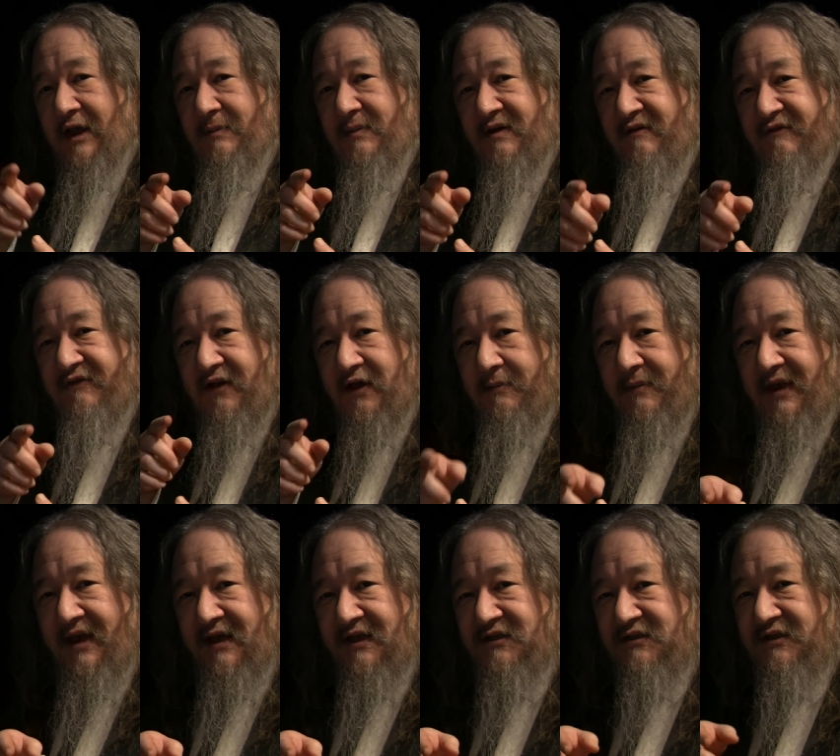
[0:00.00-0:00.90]

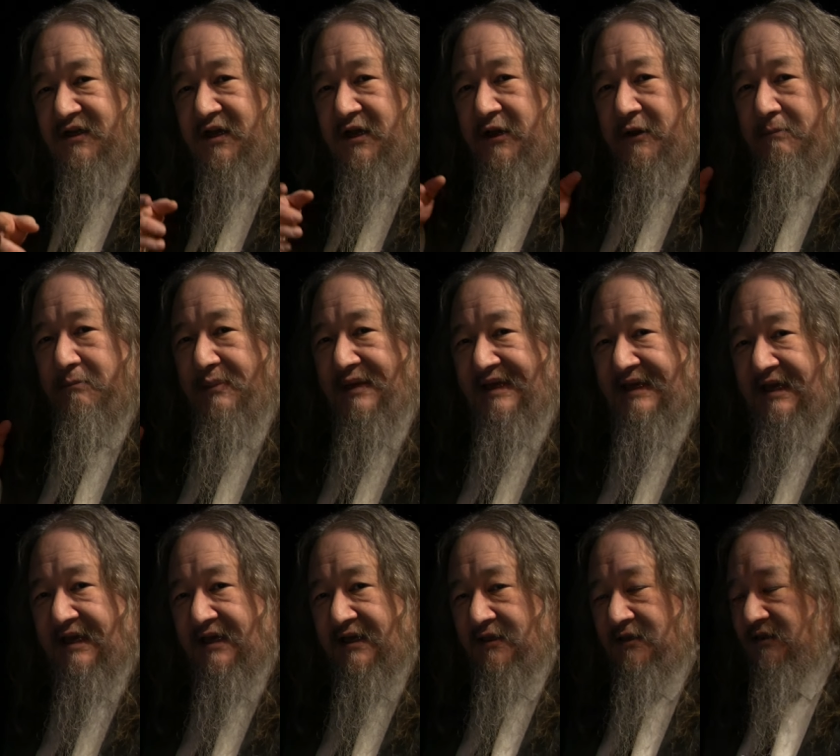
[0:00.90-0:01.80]
MFMS
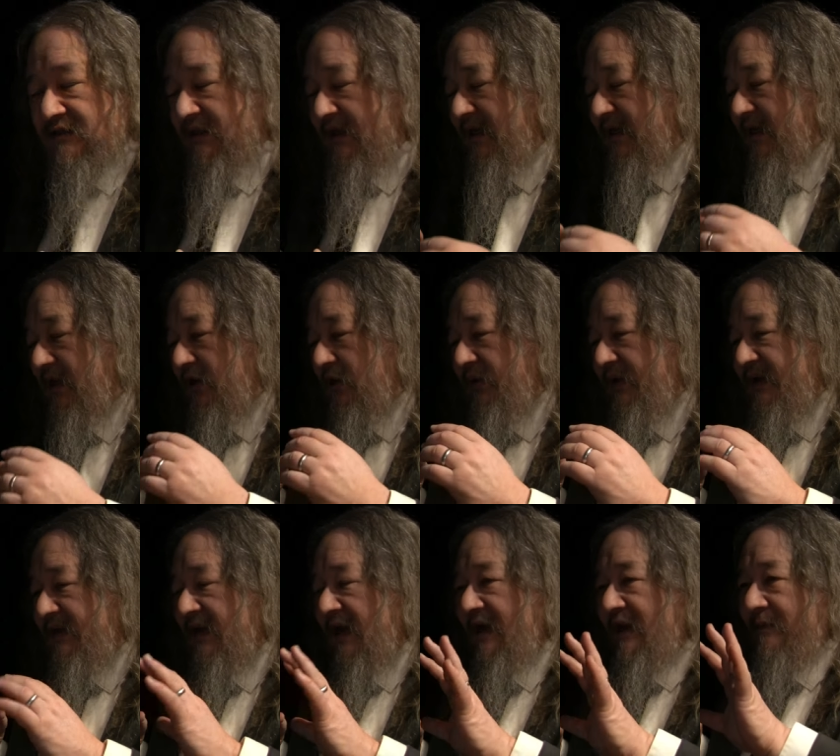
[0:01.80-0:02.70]
begins. You know,
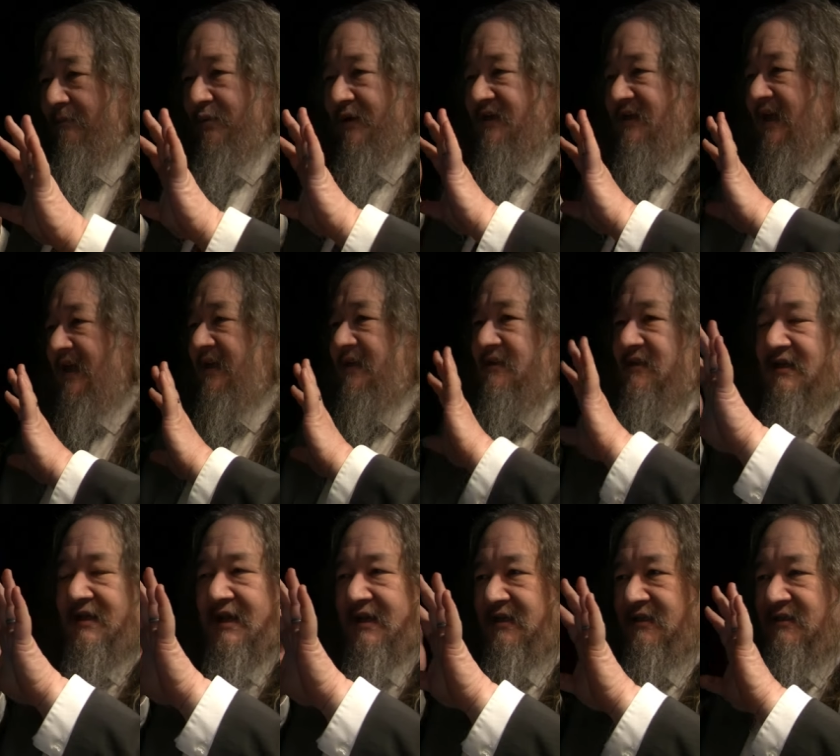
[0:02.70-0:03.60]
it kind of pretends
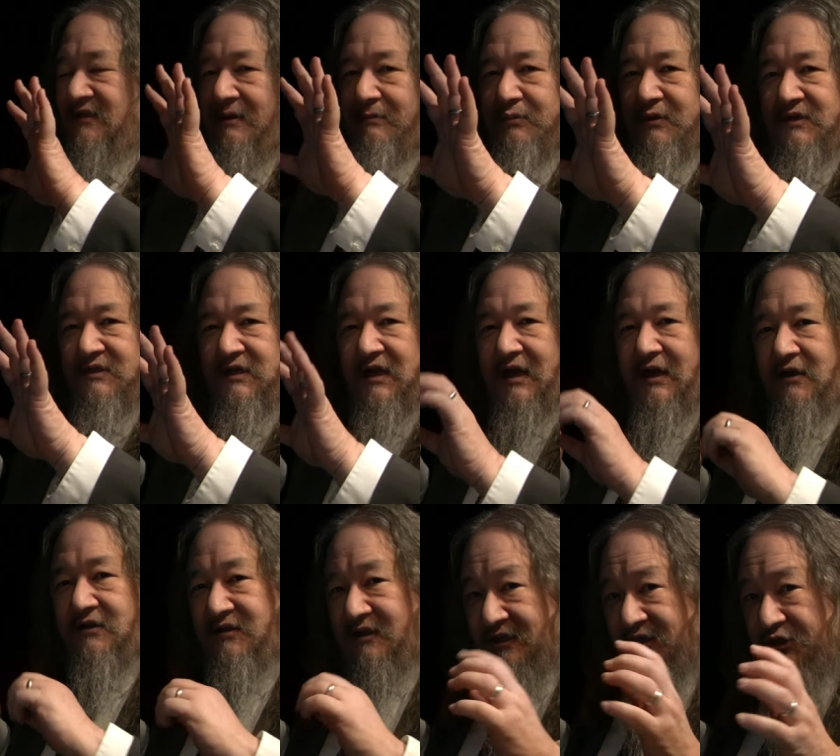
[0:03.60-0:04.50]
it has separate
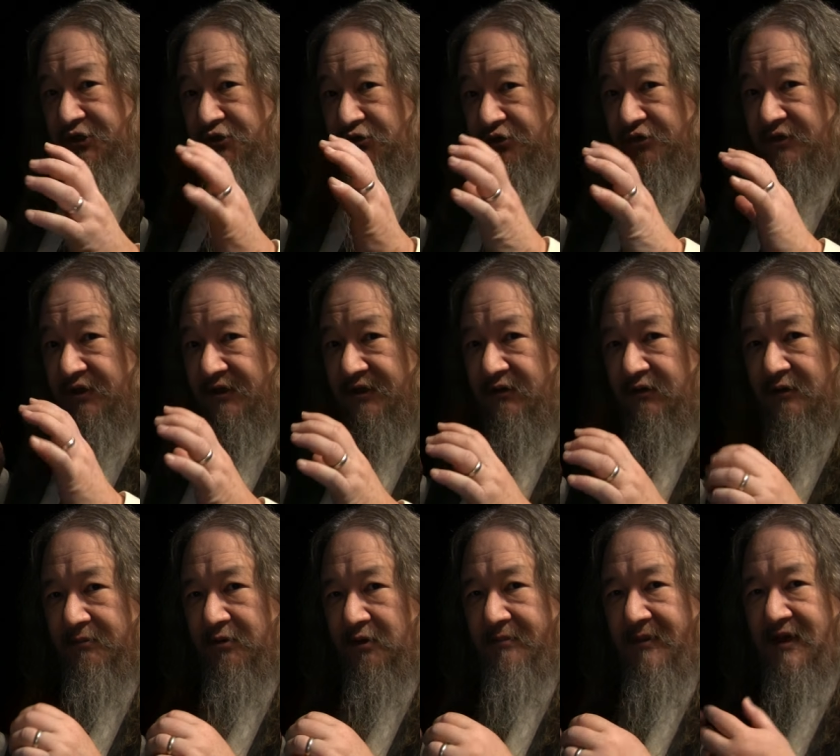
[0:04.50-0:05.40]
tiles, and it's true that they're
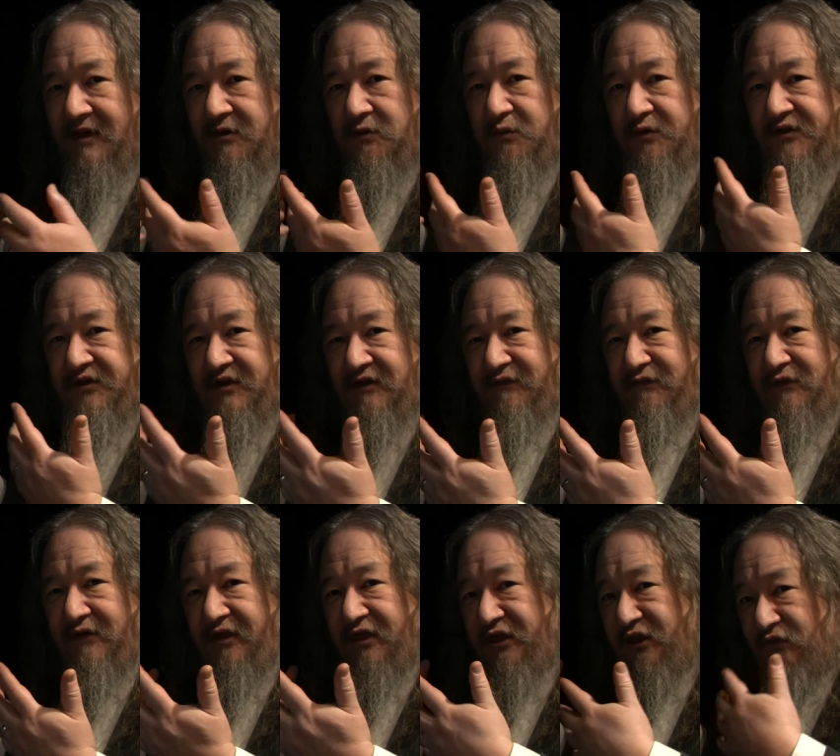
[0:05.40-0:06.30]
implemented with
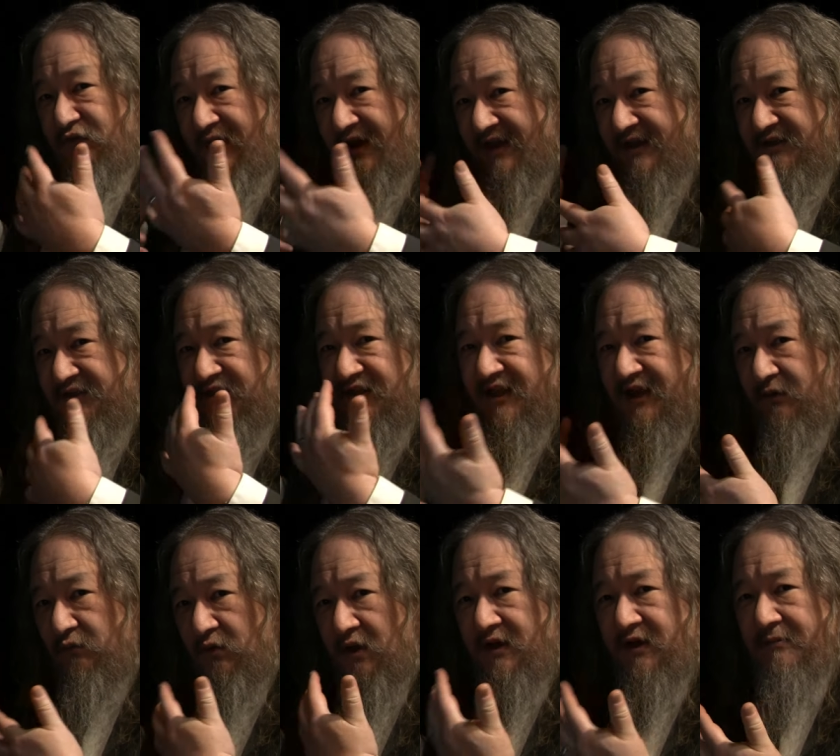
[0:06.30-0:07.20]
different threads and they
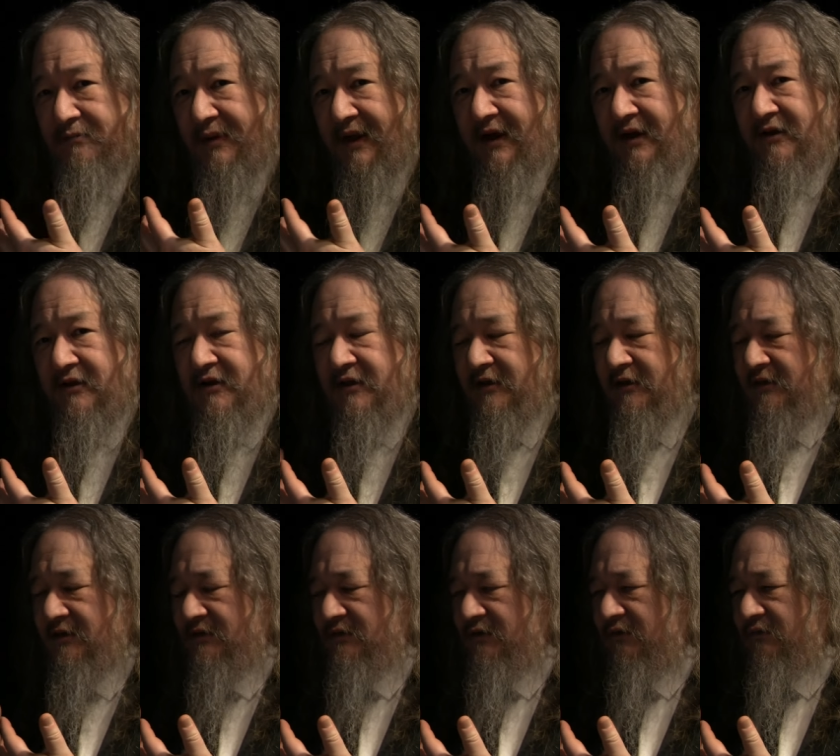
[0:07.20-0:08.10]
run in parallel
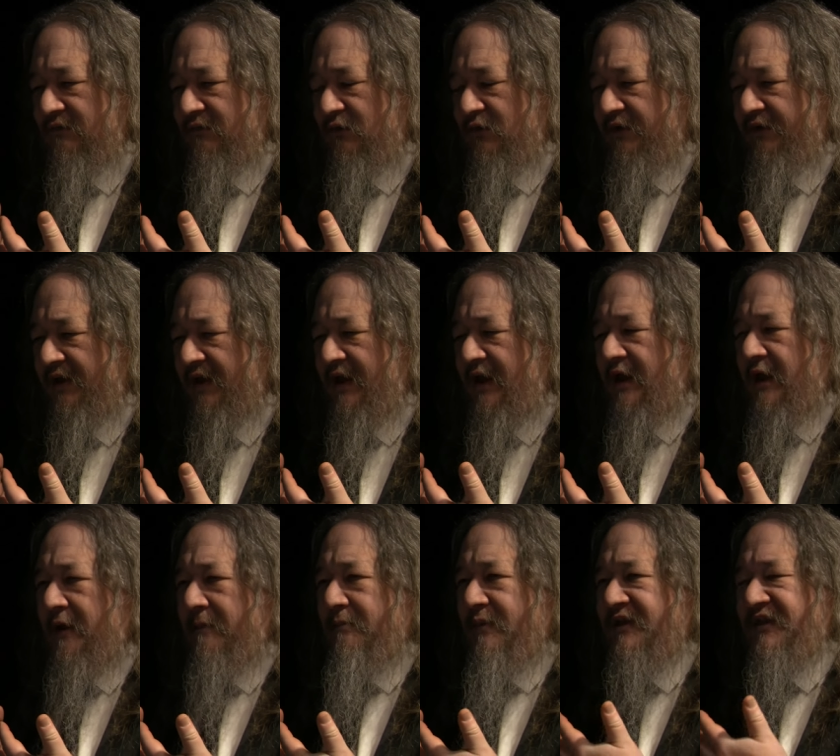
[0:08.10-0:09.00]
and so so
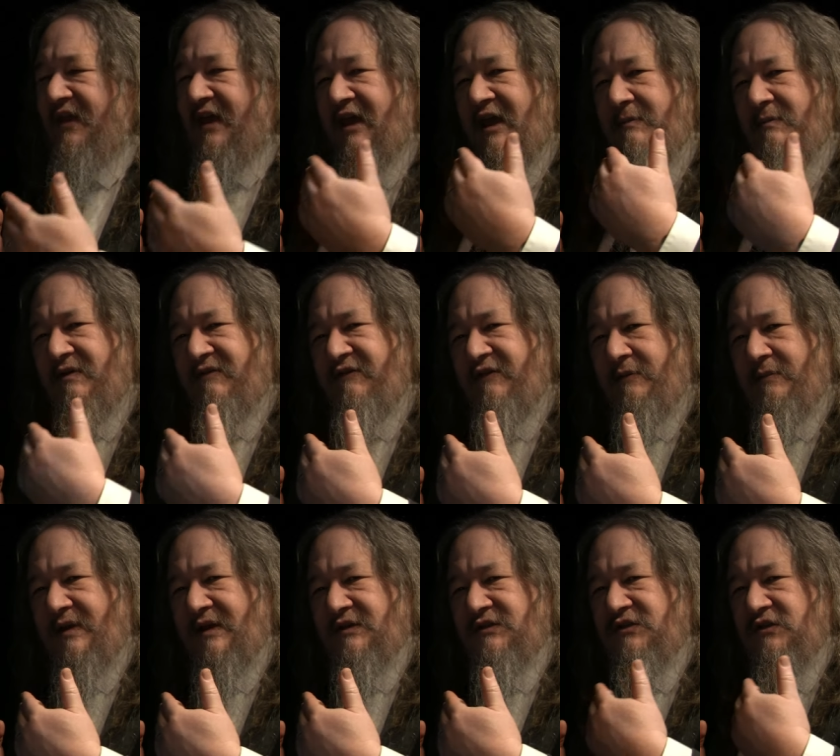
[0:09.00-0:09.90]
forth. But the
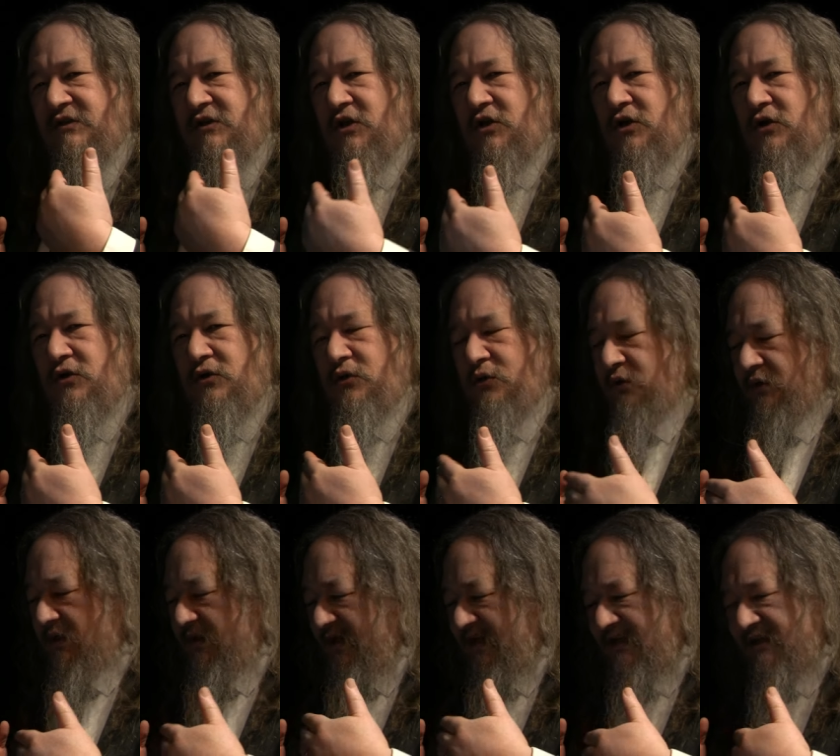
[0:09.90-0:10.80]
MFMS
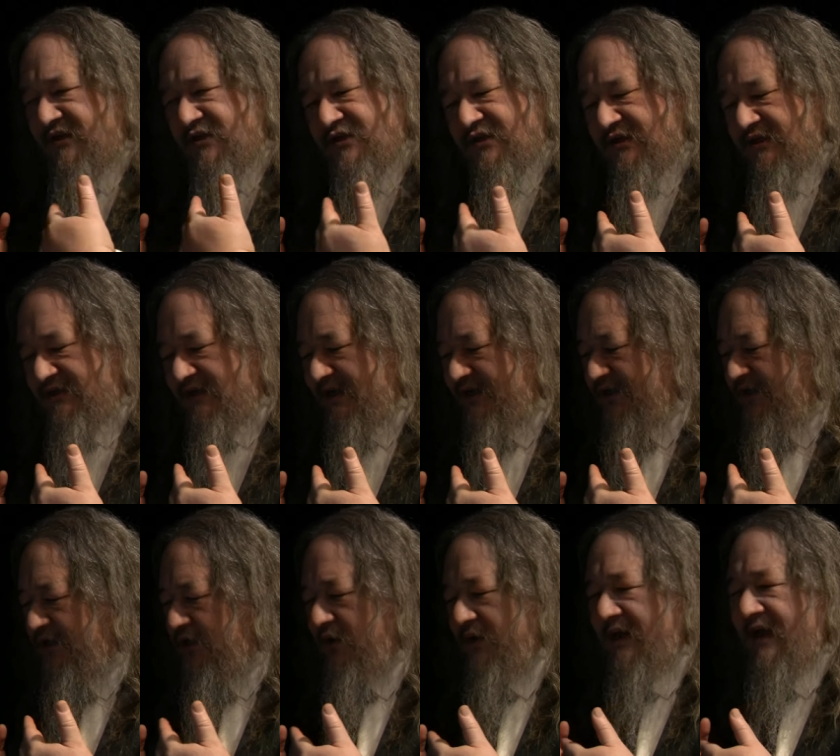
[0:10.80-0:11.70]
code, the
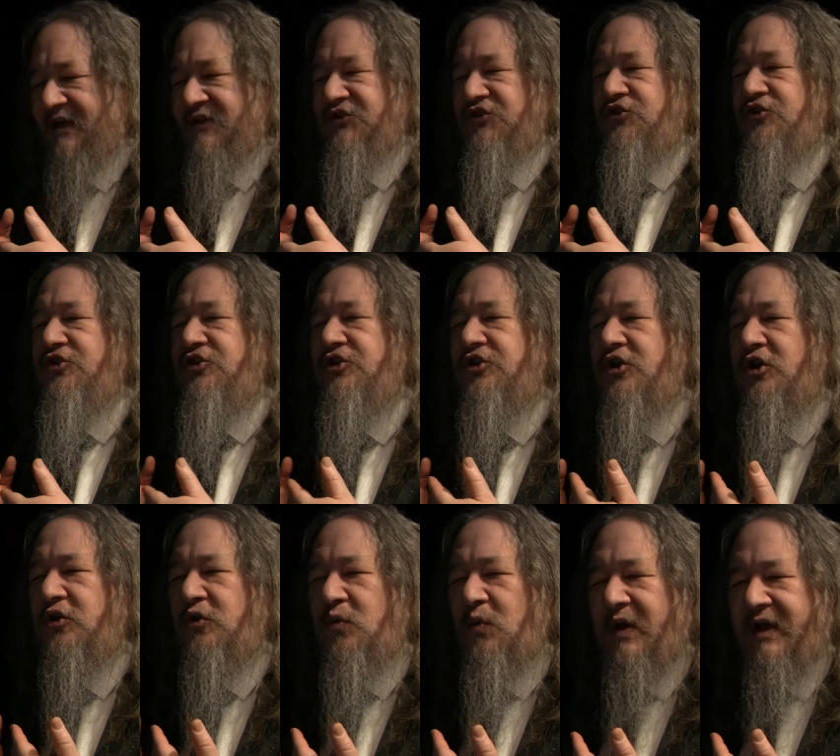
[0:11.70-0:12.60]
initialization code, has
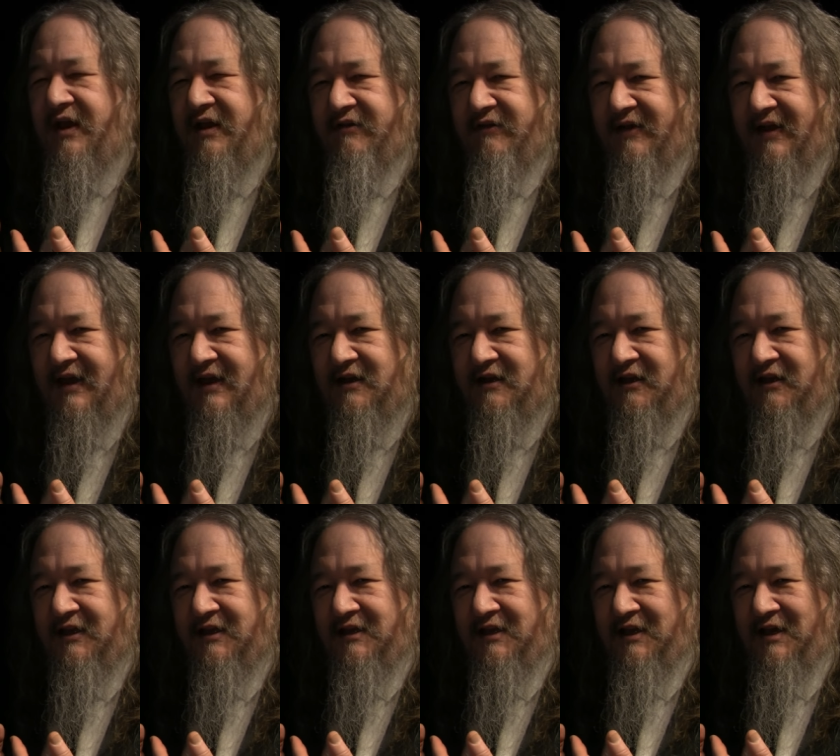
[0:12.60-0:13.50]
no way of
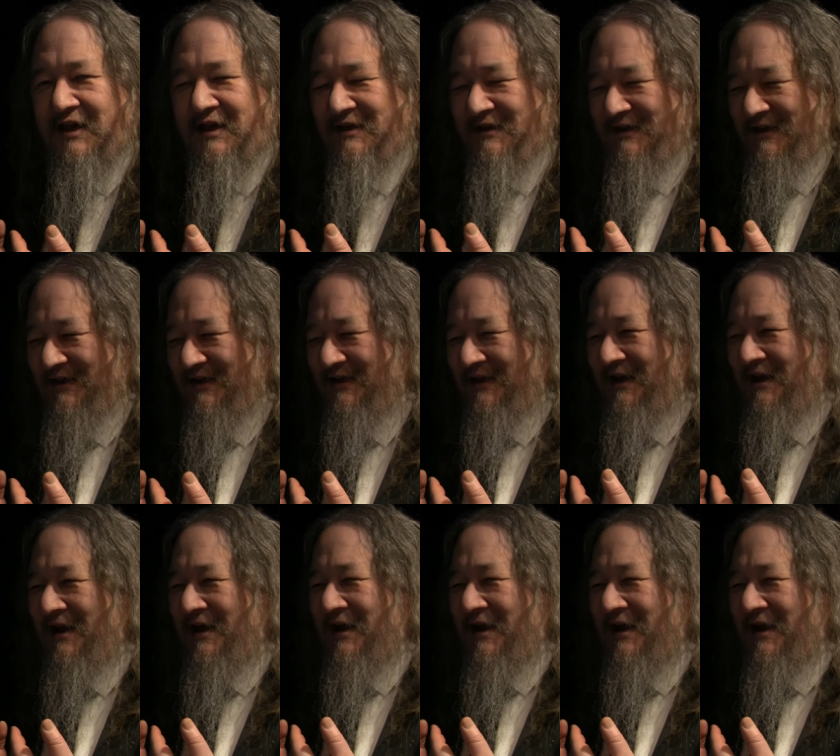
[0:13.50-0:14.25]
handling the idea